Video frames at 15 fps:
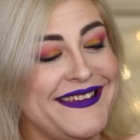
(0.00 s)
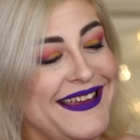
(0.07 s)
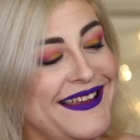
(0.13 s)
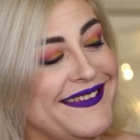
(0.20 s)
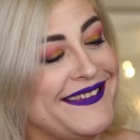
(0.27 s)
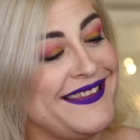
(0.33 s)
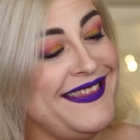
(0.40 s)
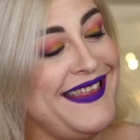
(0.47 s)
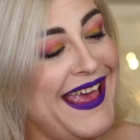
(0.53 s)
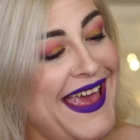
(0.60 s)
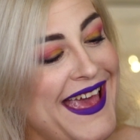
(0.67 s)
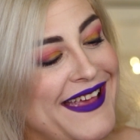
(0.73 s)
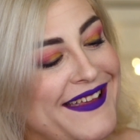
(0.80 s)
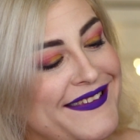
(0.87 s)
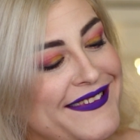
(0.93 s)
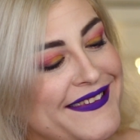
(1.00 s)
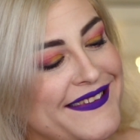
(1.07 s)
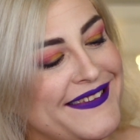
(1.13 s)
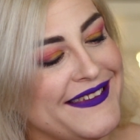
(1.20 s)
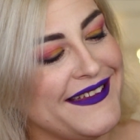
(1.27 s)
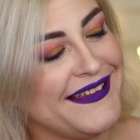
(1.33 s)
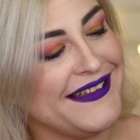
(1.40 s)
is
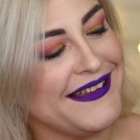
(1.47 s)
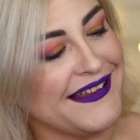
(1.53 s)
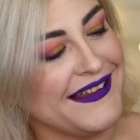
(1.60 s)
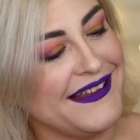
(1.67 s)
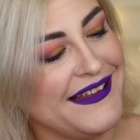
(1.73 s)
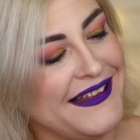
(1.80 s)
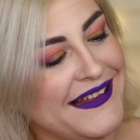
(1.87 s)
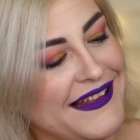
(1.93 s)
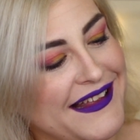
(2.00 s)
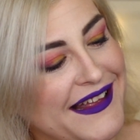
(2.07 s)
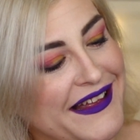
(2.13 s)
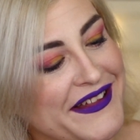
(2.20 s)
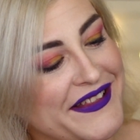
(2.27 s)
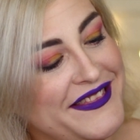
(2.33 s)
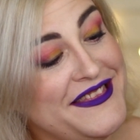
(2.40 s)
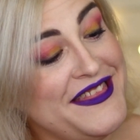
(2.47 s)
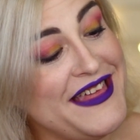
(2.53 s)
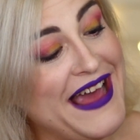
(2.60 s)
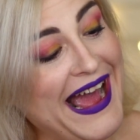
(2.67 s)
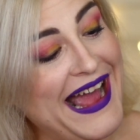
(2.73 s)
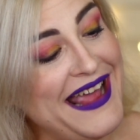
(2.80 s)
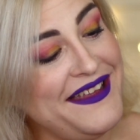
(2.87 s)
this?
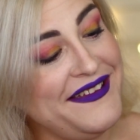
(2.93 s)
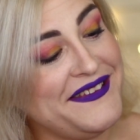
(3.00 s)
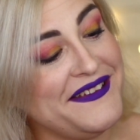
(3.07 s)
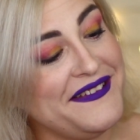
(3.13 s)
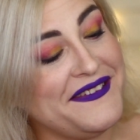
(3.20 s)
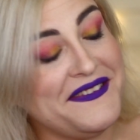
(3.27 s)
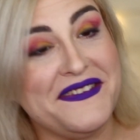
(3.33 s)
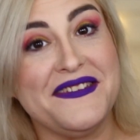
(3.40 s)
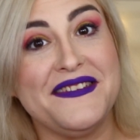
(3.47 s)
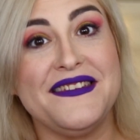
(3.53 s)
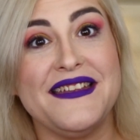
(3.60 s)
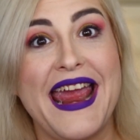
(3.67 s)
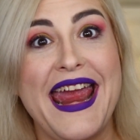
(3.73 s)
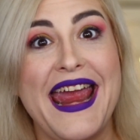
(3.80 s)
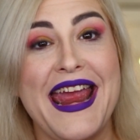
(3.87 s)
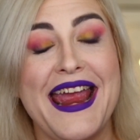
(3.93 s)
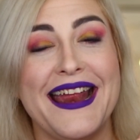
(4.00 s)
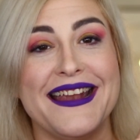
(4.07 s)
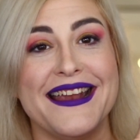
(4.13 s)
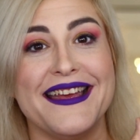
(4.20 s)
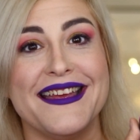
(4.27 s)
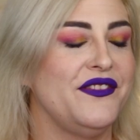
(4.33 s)
That is
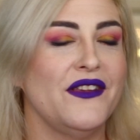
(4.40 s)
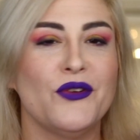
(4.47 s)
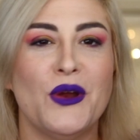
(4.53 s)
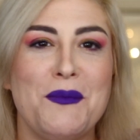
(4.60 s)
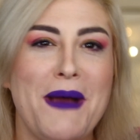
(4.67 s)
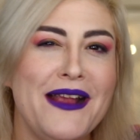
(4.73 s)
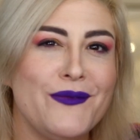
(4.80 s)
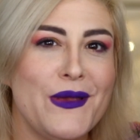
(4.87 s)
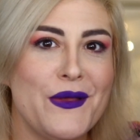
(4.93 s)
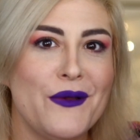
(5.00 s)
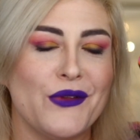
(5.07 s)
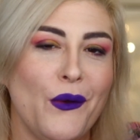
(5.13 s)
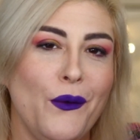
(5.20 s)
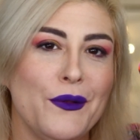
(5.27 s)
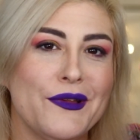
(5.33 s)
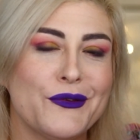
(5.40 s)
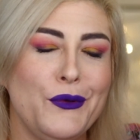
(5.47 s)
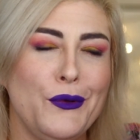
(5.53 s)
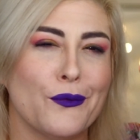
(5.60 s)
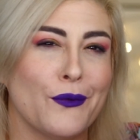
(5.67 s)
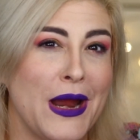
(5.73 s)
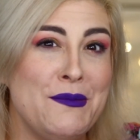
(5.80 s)
insane. This reminds me of those old
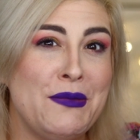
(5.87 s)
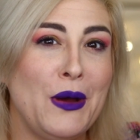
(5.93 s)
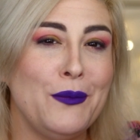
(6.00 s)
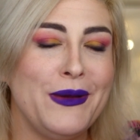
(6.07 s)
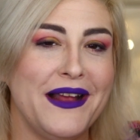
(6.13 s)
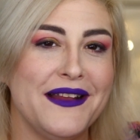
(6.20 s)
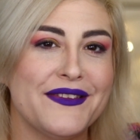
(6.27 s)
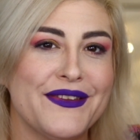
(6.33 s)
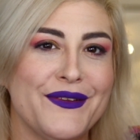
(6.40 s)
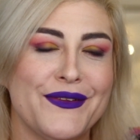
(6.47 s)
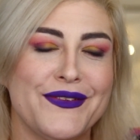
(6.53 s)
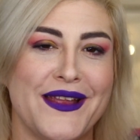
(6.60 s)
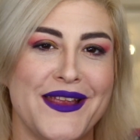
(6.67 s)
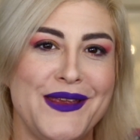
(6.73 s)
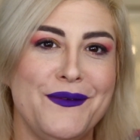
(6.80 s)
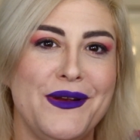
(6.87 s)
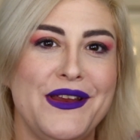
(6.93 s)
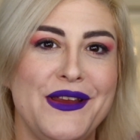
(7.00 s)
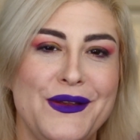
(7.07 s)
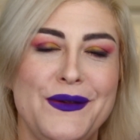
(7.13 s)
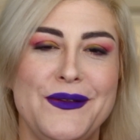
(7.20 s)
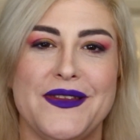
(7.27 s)
school rainbow pencils that you would
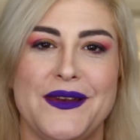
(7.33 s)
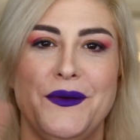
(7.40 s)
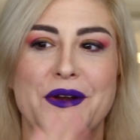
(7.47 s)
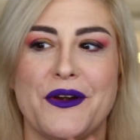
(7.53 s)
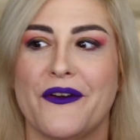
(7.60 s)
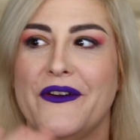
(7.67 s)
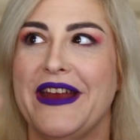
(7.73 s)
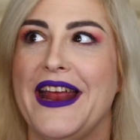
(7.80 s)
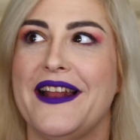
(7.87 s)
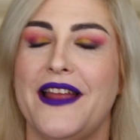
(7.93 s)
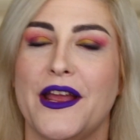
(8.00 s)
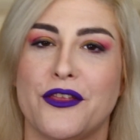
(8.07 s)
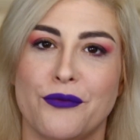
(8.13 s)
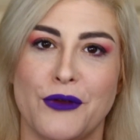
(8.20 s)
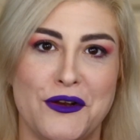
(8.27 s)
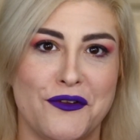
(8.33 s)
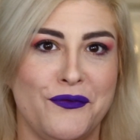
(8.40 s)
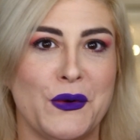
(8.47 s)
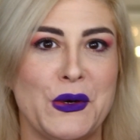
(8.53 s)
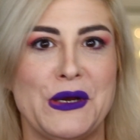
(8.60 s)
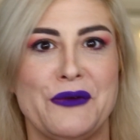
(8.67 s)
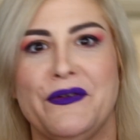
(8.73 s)
use and it would create like 3 to
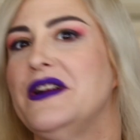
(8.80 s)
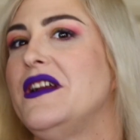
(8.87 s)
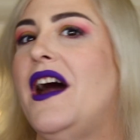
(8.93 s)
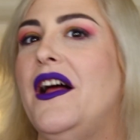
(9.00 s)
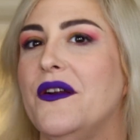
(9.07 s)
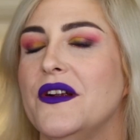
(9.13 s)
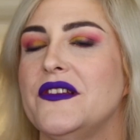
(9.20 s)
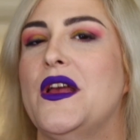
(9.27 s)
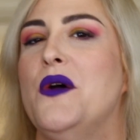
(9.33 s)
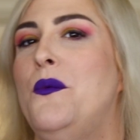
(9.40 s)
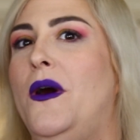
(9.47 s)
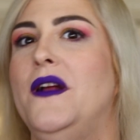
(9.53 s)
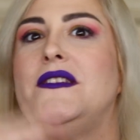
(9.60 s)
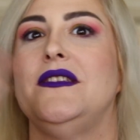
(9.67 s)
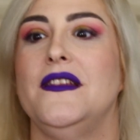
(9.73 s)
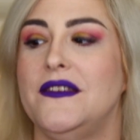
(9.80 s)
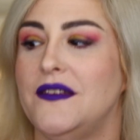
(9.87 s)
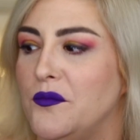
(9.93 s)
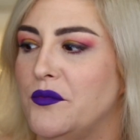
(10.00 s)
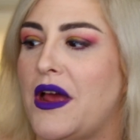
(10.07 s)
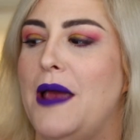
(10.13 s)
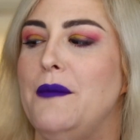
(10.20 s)
4 different colors at once and then
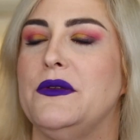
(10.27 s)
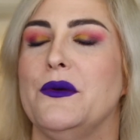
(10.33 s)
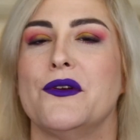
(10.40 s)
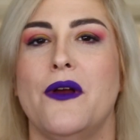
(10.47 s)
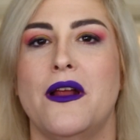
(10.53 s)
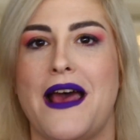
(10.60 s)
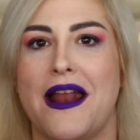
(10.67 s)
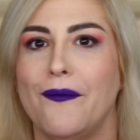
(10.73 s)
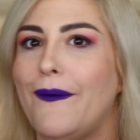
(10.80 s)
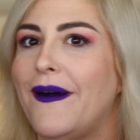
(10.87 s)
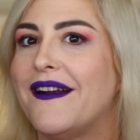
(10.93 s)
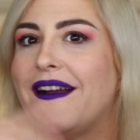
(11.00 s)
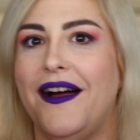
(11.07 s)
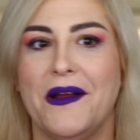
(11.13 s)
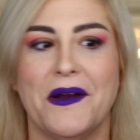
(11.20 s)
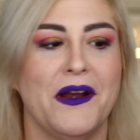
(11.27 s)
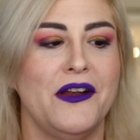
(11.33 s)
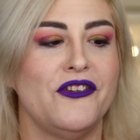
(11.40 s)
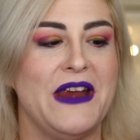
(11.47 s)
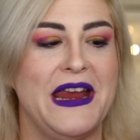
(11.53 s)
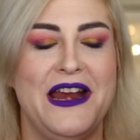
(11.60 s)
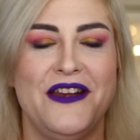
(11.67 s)
sometimes it would run out of one color and
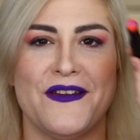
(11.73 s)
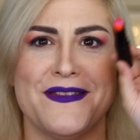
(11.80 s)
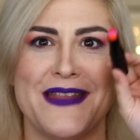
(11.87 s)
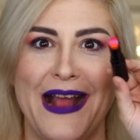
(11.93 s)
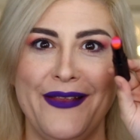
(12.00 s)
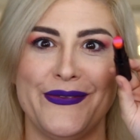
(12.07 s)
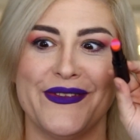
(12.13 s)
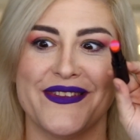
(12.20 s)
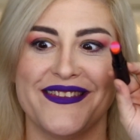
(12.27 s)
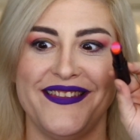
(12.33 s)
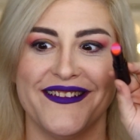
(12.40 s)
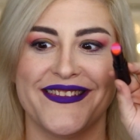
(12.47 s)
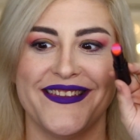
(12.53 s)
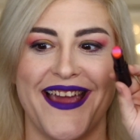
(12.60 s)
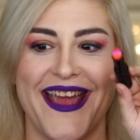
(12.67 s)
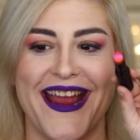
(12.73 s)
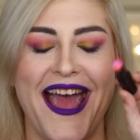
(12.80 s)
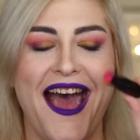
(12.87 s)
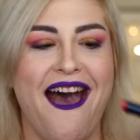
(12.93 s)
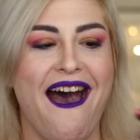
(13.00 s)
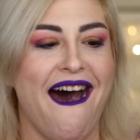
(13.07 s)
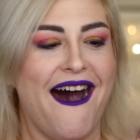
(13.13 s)
change. That's what this looks like.
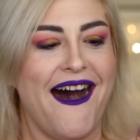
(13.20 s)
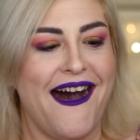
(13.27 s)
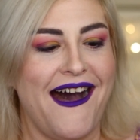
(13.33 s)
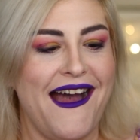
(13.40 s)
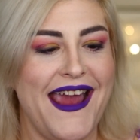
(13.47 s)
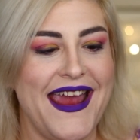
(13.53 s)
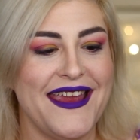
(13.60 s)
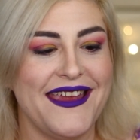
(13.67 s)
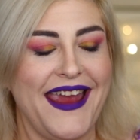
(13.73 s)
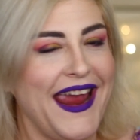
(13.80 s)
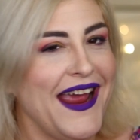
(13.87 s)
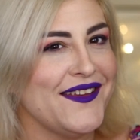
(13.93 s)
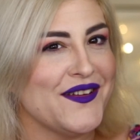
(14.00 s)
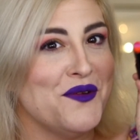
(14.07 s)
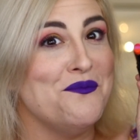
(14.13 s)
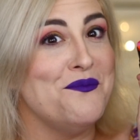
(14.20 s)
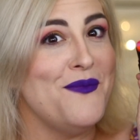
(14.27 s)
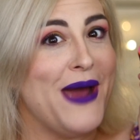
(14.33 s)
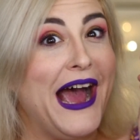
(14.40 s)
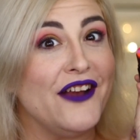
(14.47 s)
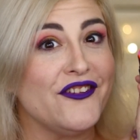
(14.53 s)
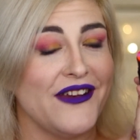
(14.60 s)
I can't
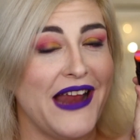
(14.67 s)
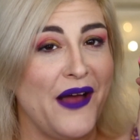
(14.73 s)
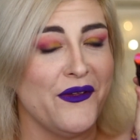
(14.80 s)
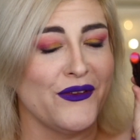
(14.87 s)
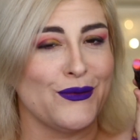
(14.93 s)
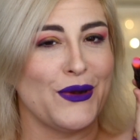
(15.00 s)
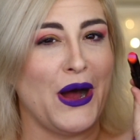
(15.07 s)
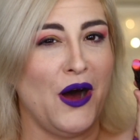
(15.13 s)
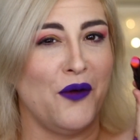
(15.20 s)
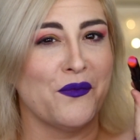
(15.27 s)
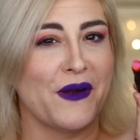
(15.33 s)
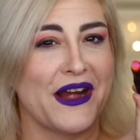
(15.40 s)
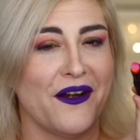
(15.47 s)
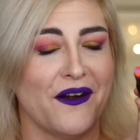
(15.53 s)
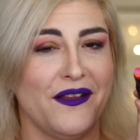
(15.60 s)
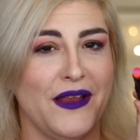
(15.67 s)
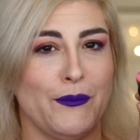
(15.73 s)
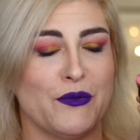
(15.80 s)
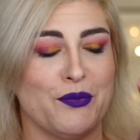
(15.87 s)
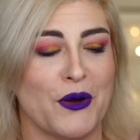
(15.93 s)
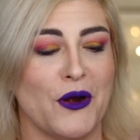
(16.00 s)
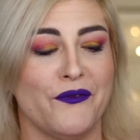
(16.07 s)
imagine how this would ombre your
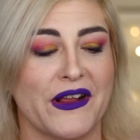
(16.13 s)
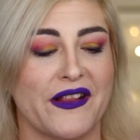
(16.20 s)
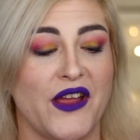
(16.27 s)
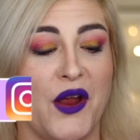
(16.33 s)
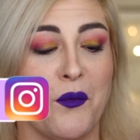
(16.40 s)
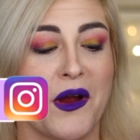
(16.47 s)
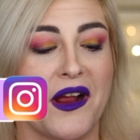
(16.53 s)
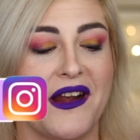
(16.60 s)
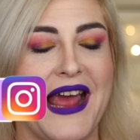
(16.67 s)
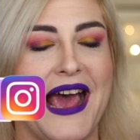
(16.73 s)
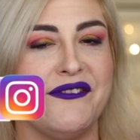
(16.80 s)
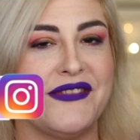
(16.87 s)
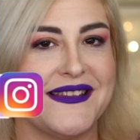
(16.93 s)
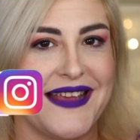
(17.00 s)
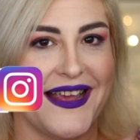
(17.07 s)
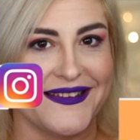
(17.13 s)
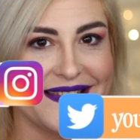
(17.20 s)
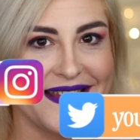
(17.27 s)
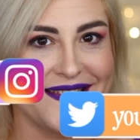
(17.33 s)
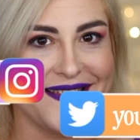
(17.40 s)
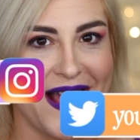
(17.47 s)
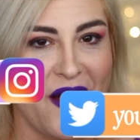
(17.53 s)
lips perfectly. We're gonna have to test
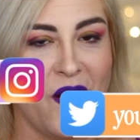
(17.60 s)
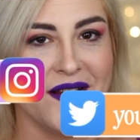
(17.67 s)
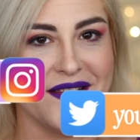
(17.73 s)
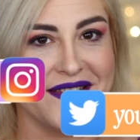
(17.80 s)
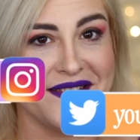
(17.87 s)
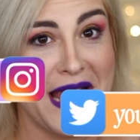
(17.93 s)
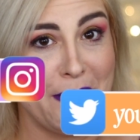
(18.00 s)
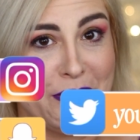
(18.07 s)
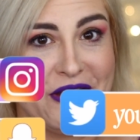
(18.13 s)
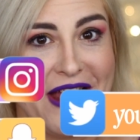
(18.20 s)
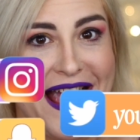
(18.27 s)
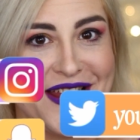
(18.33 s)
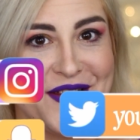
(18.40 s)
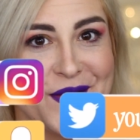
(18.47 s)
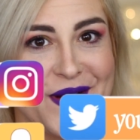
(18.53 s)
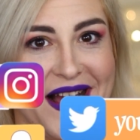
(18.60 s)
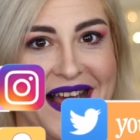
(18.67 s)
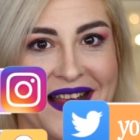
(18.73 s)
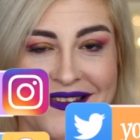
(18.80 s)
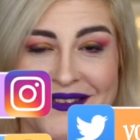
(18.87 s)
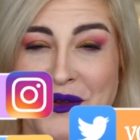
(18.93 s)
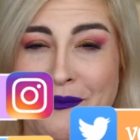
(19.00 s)
this out on Snapchat, you
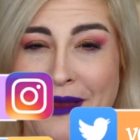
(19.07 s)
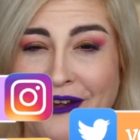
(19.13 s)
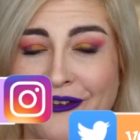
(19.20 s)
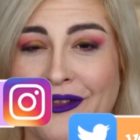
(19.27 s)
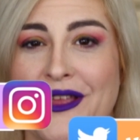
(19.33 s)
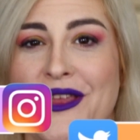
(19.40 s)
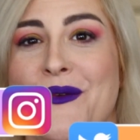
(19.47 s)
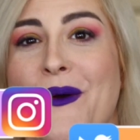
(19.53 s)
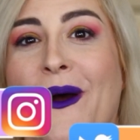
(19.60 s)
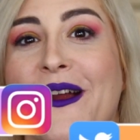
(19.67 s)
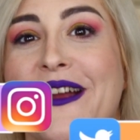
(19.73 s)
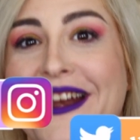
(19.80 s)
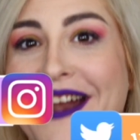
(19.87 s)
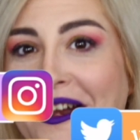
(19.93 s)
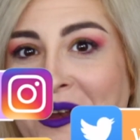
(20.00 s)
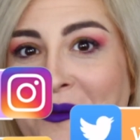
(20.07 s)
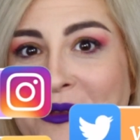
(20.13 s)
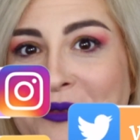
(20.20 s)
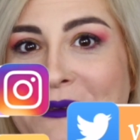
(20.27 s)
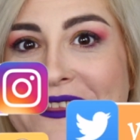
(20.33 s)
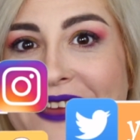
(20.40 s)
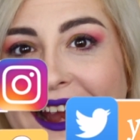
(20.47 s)
guys, so make sure that you are connected
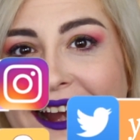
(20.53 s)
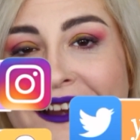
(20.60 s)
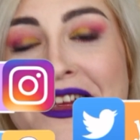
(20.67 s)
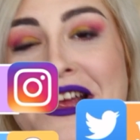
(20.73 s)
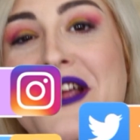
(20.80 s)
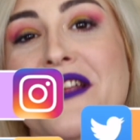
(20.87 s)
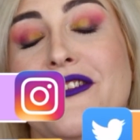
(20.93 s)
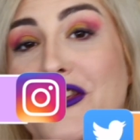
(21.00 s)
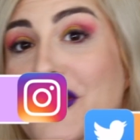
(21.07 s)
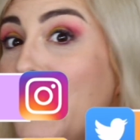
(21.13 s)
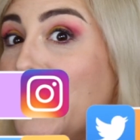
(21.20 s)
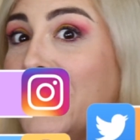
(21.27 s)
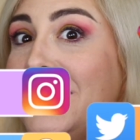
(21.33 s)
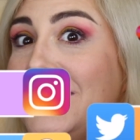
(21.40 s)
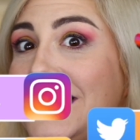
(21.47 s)
with me there so you can